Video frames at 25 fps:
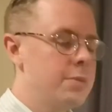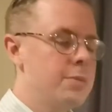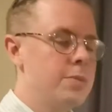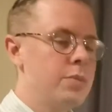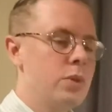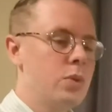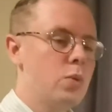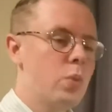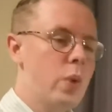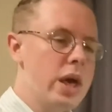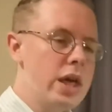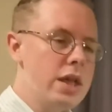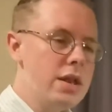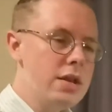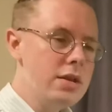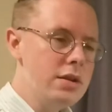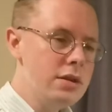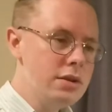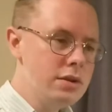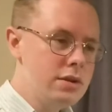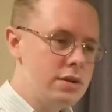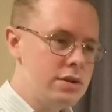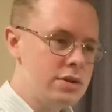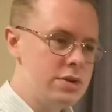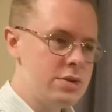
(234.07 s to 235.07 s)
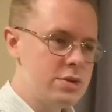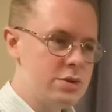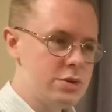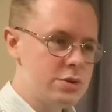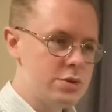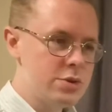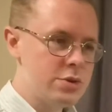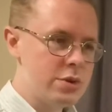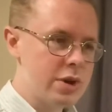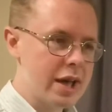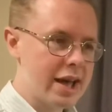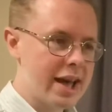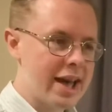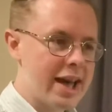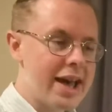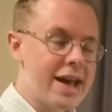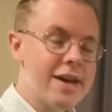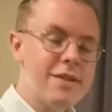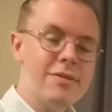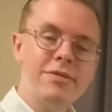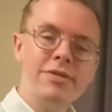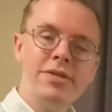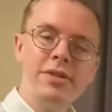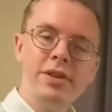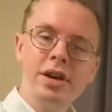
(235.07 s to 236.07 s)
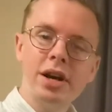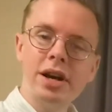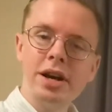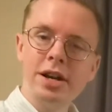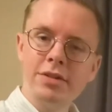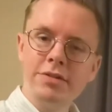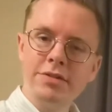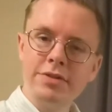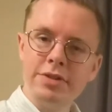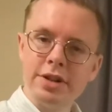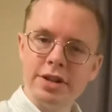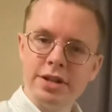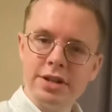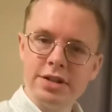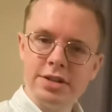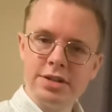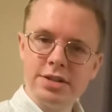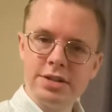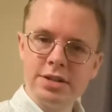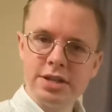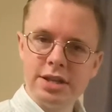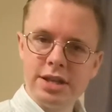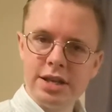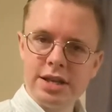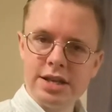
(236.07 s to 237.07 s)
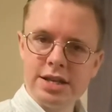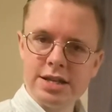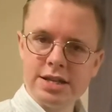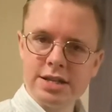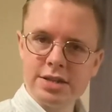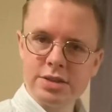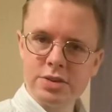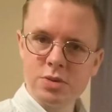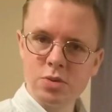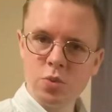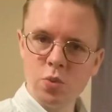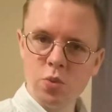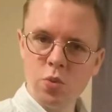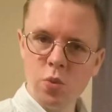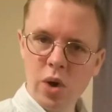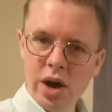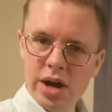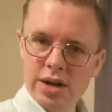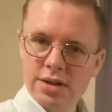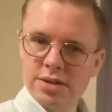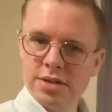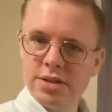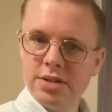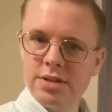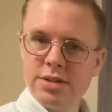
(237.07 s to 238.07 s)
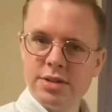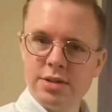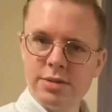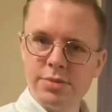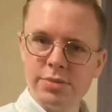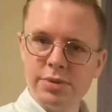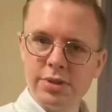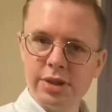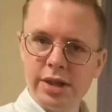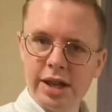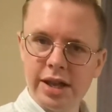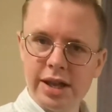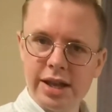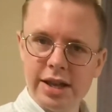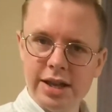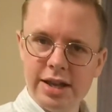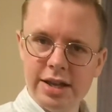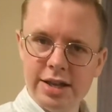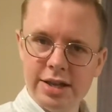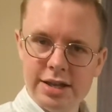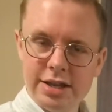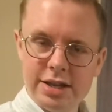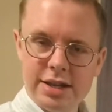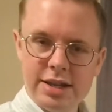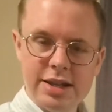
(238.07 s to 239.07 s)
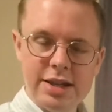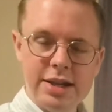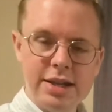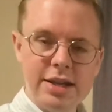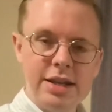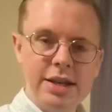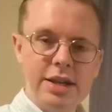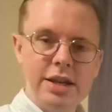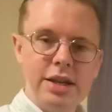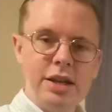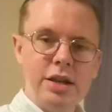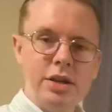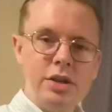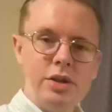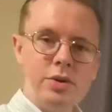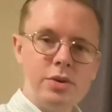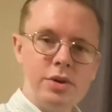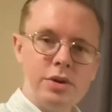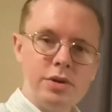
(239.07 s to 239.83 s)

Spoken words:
When you have confidence in what to play, you can